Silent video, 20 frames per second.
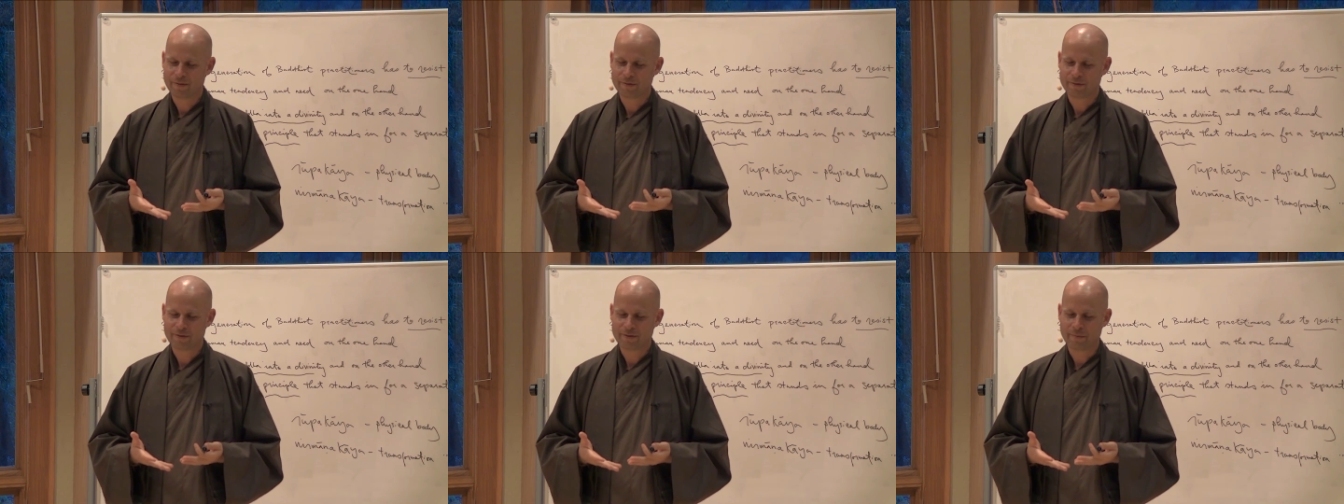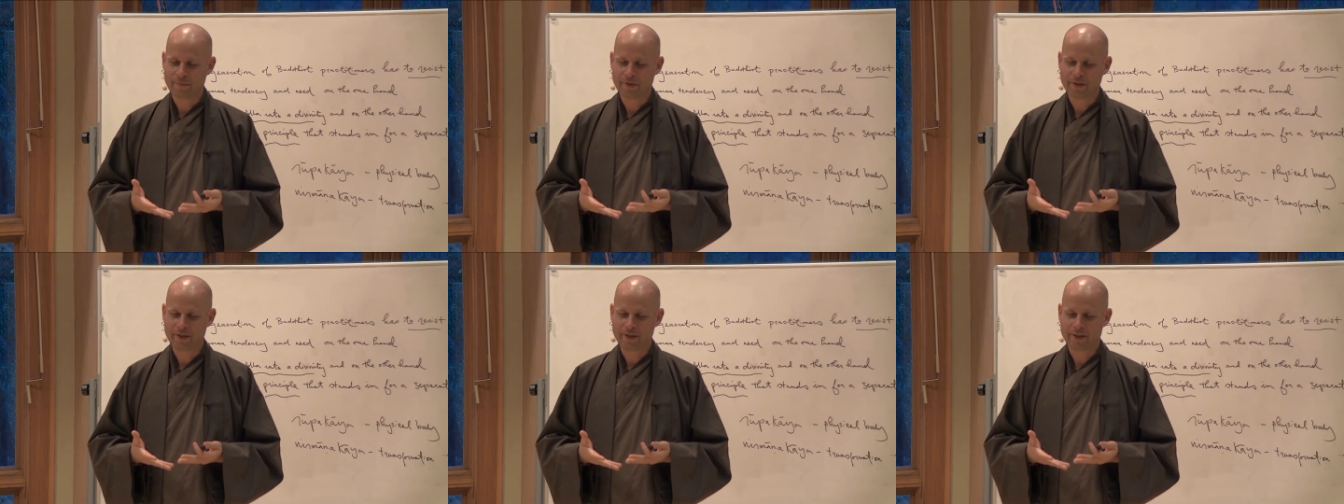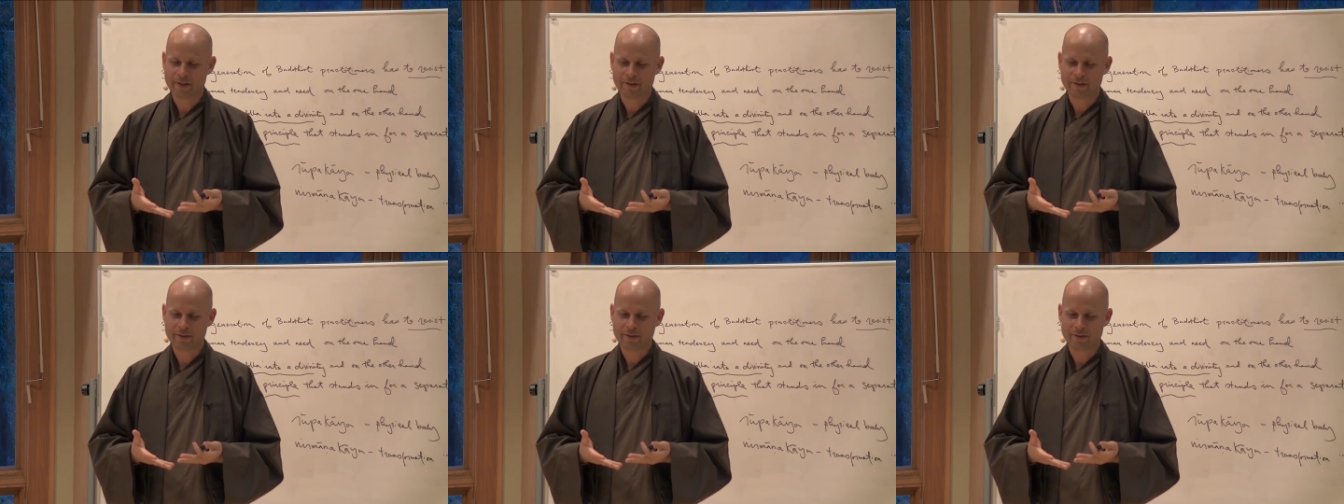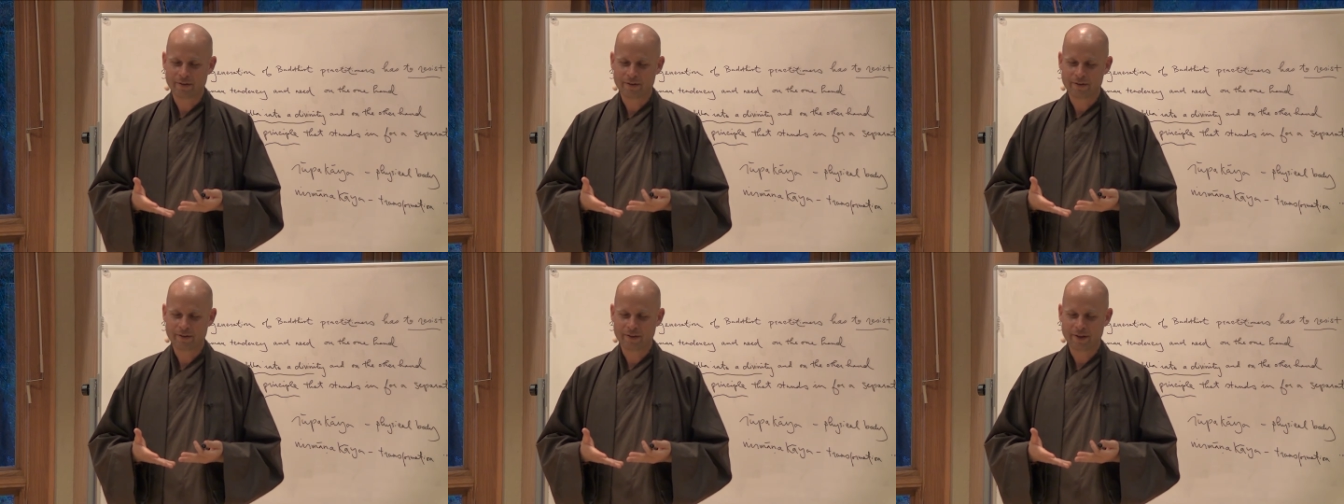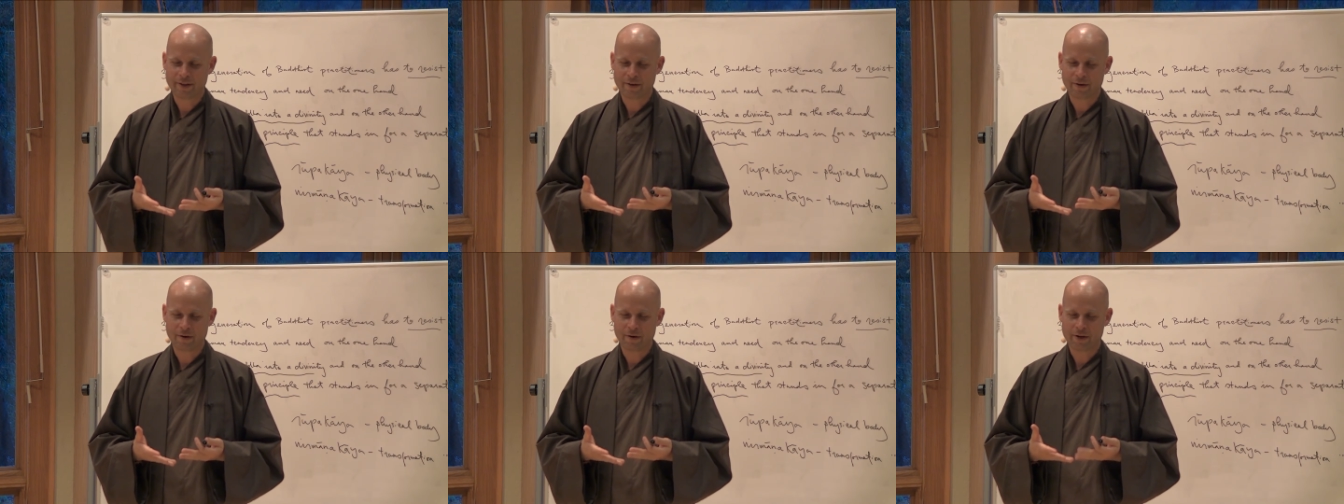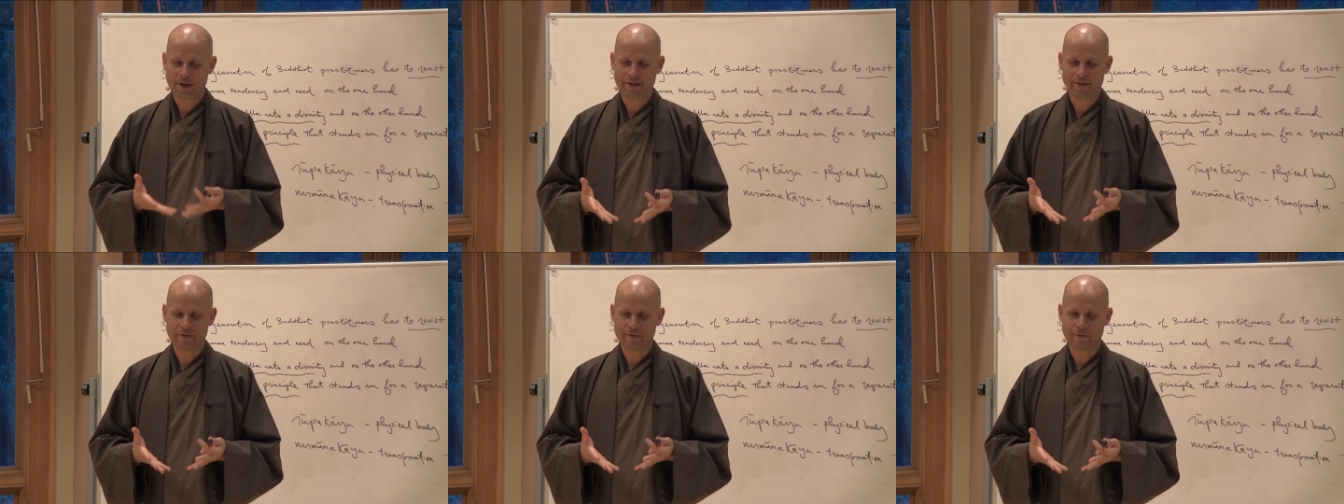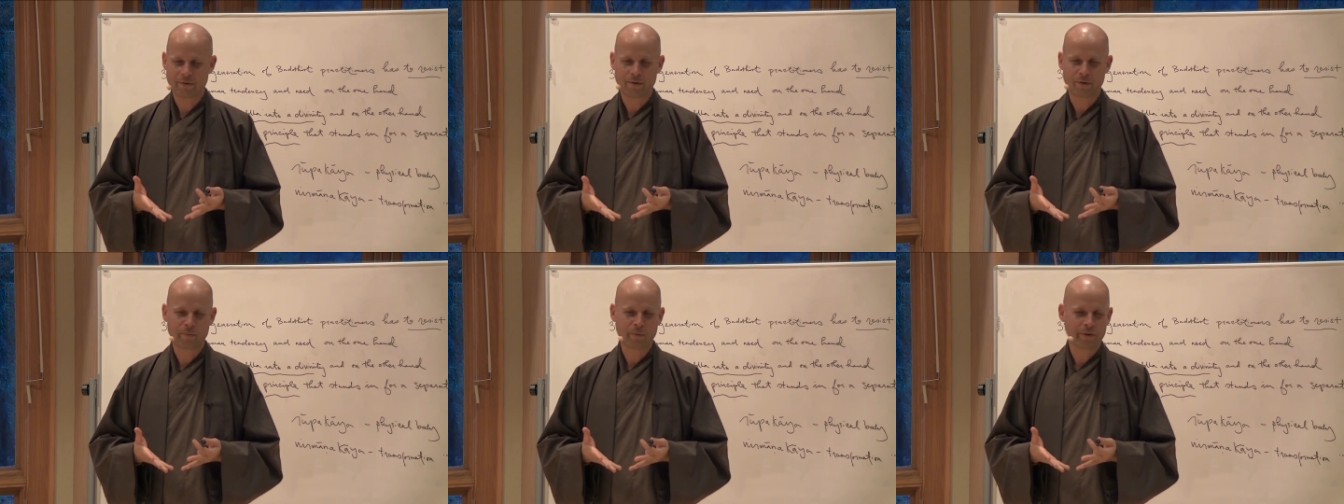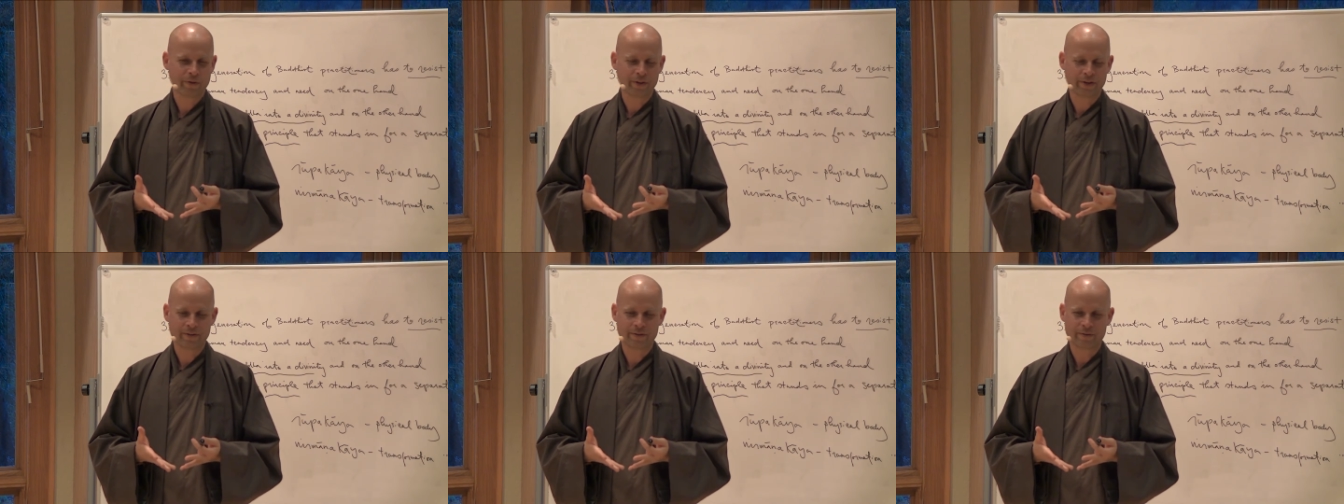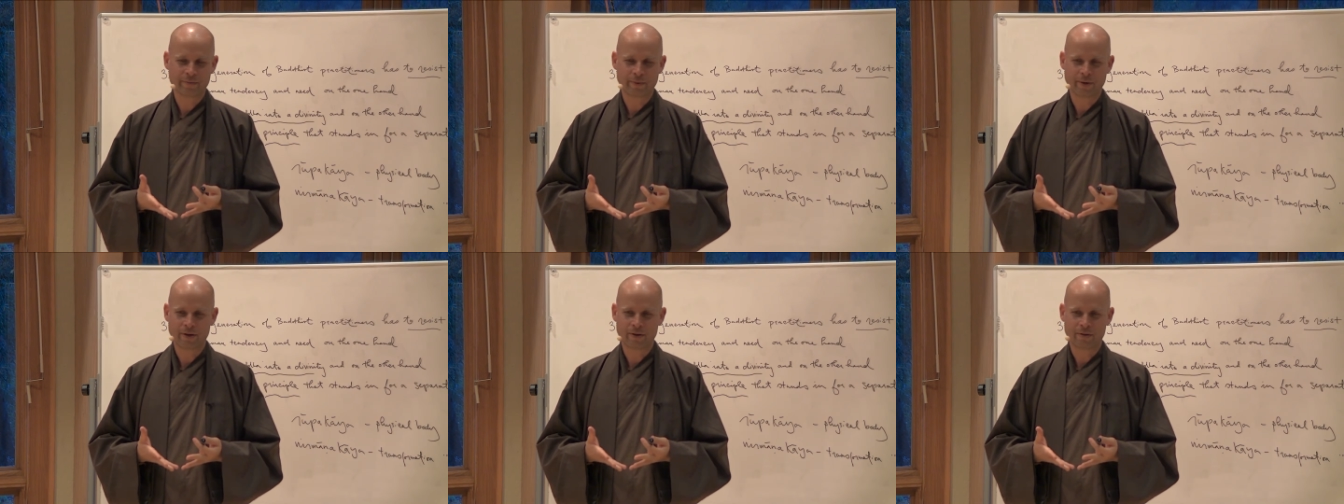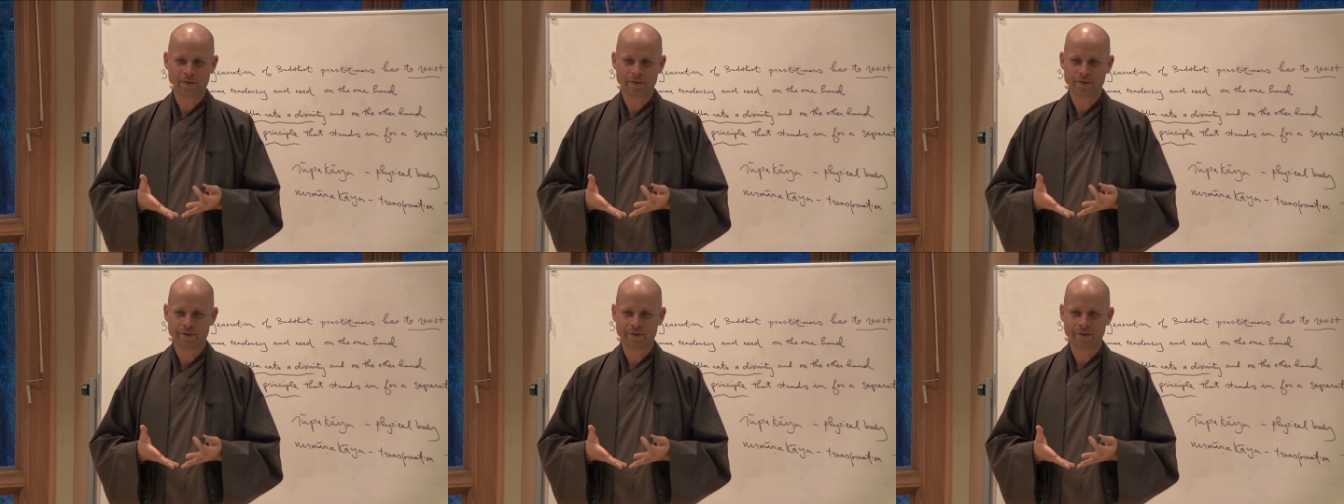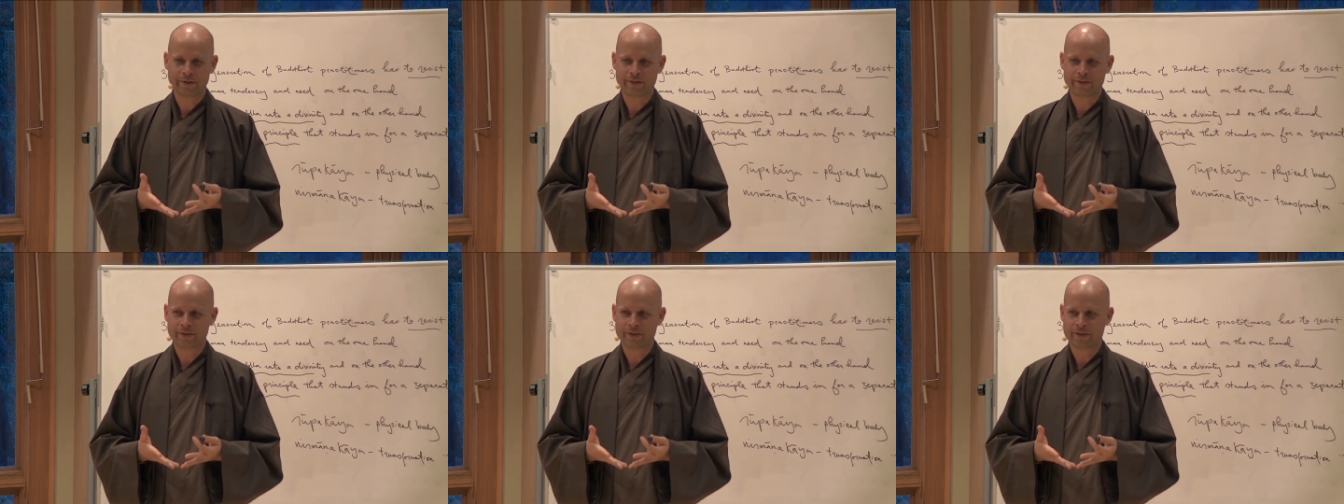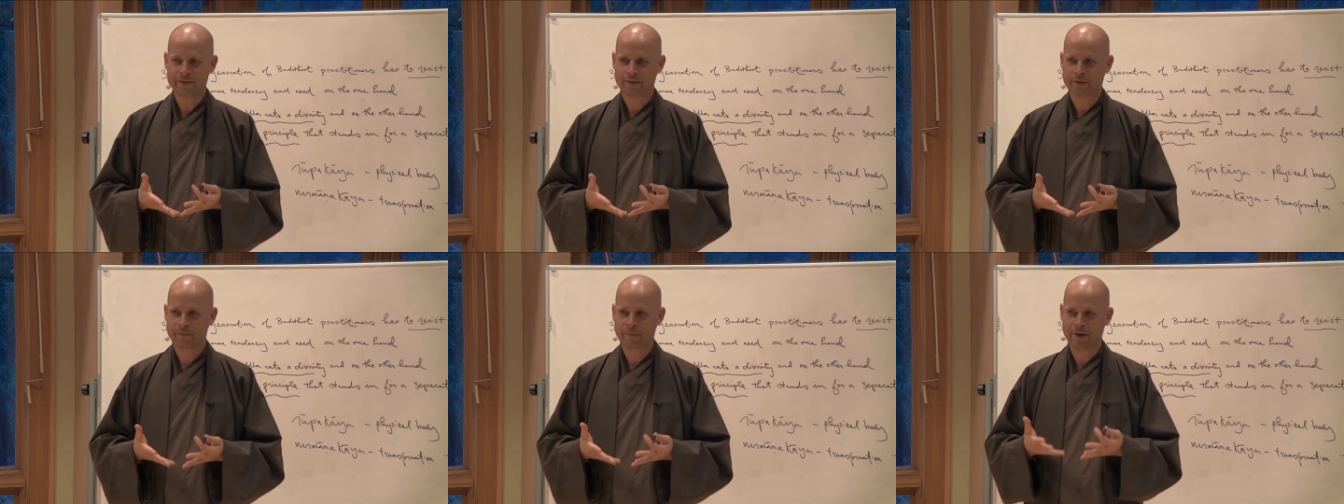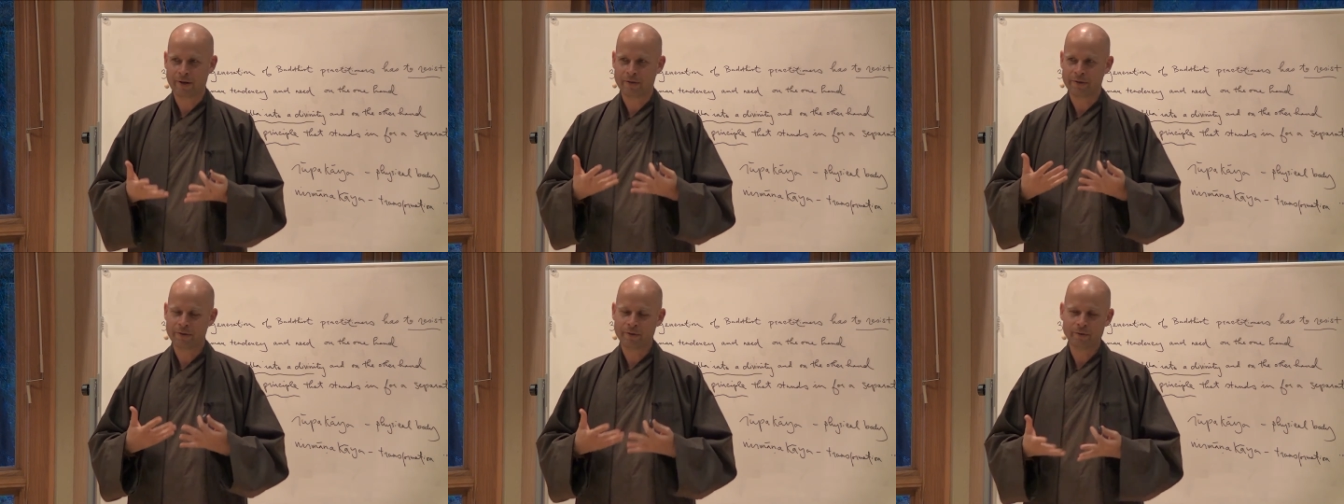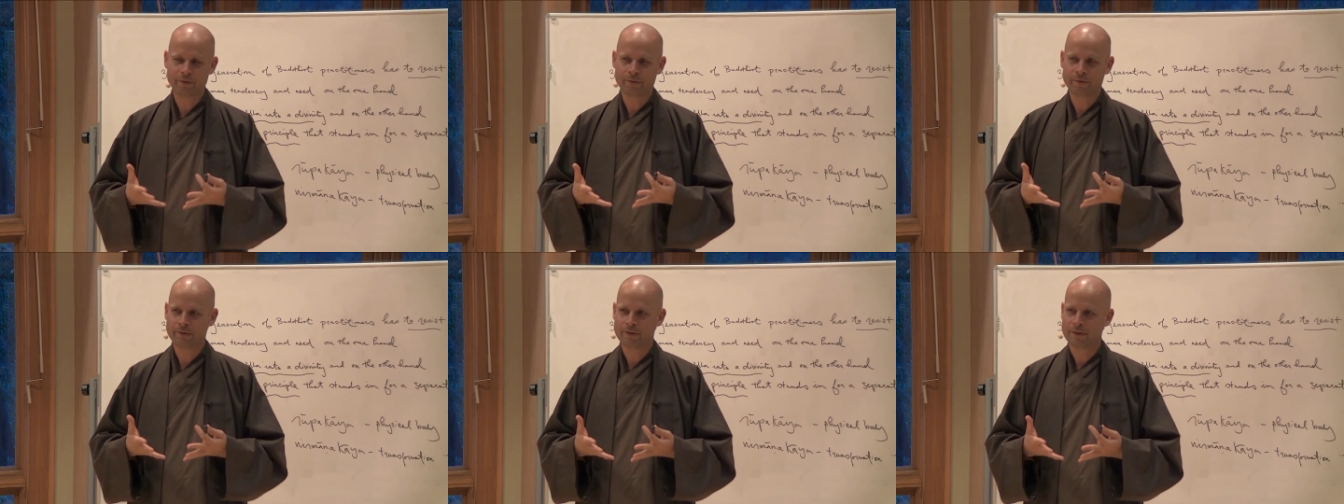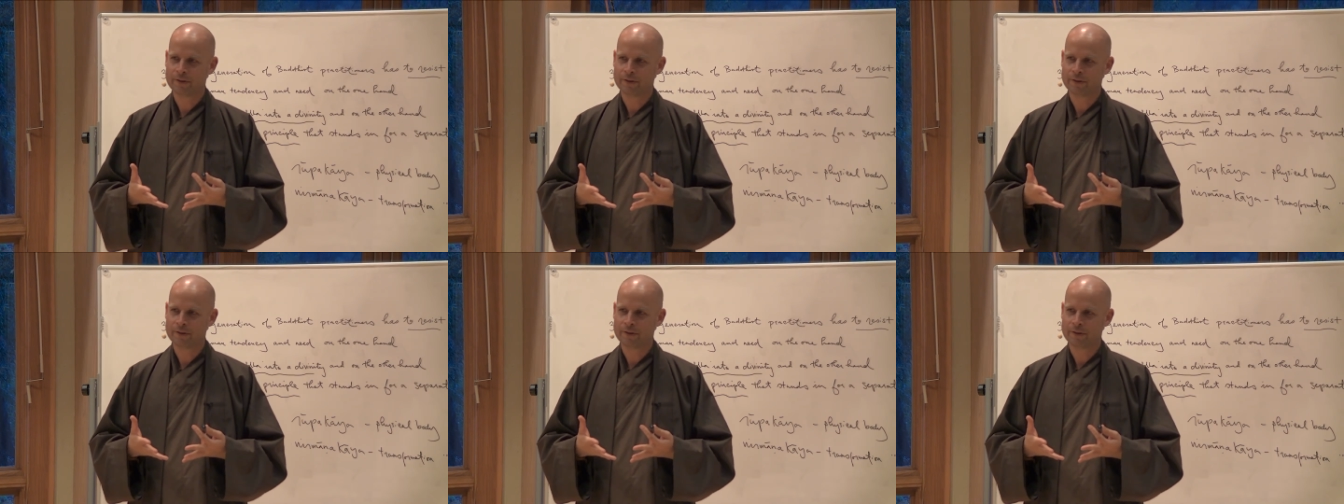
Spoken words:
somebody can say all kinds of horrible things about your teacher, about you.